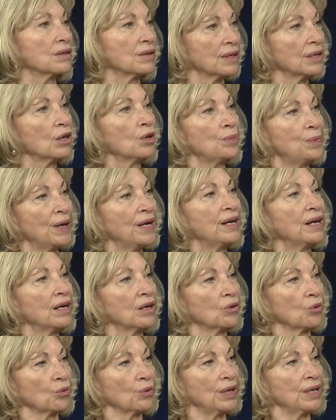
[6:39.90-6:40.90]
They are
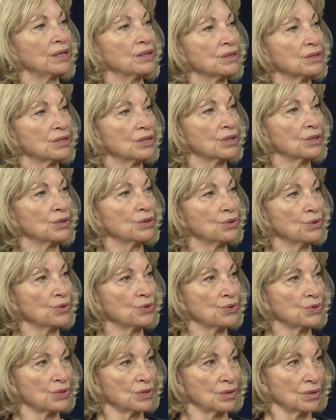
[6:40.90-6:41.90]
paying rent to
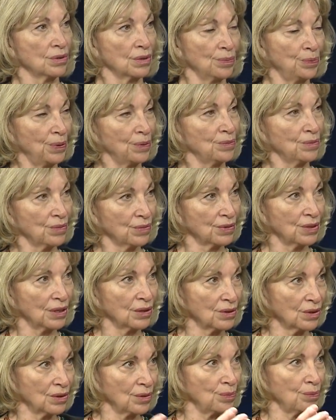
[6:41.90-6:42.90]
use
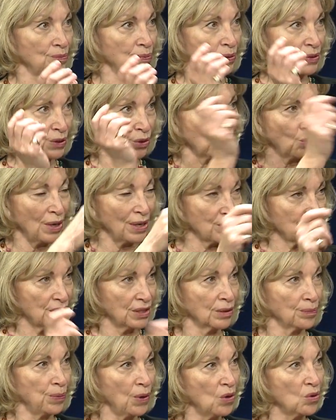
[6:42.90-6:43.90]
put their wires in
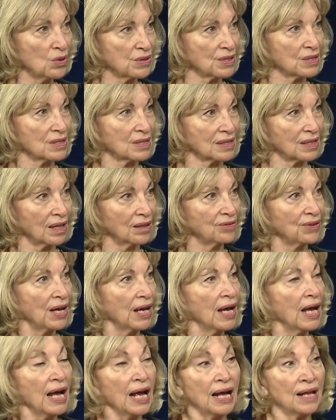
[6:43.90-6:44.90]
the poles and stuff,
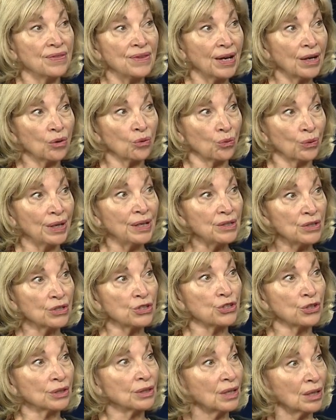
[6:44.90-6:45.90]
and that rent
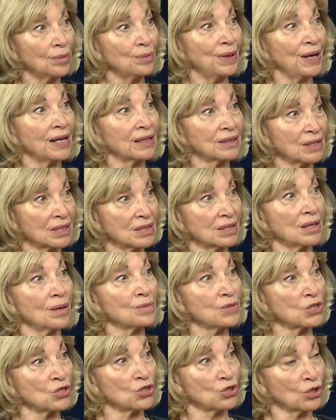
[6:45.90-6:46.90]
should come back to some
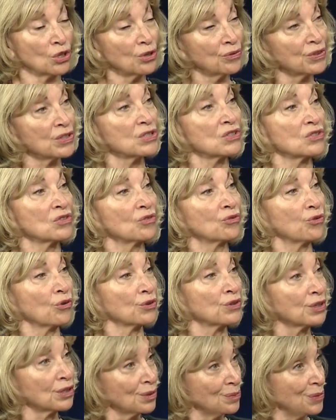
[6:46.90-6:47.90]
service for
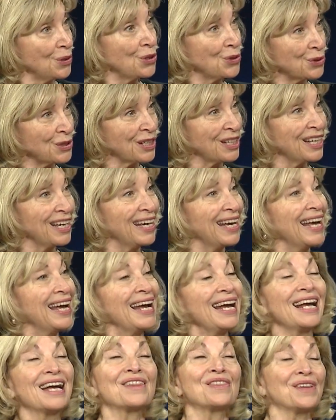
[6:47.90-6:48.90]
the community,
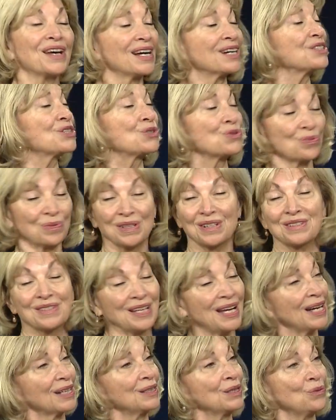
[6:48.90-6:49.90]
and that's
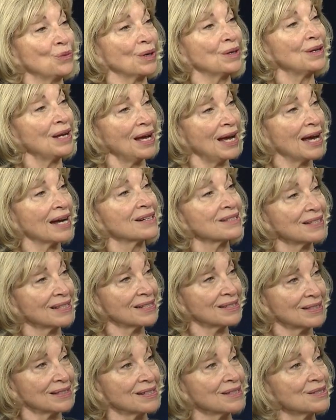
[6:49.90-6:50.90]
exactly what
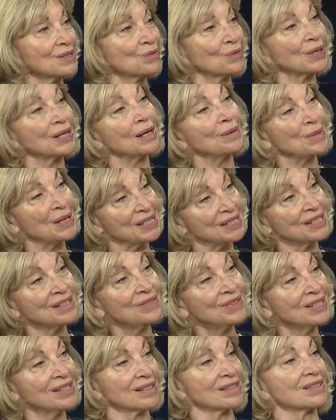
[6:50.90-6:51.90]
access is and what MATV
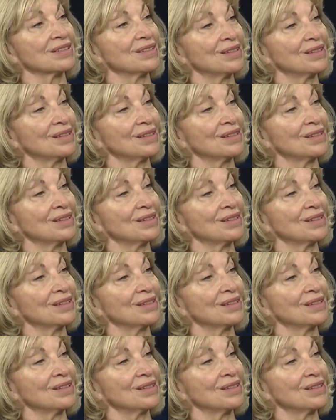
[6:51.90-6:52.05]
is.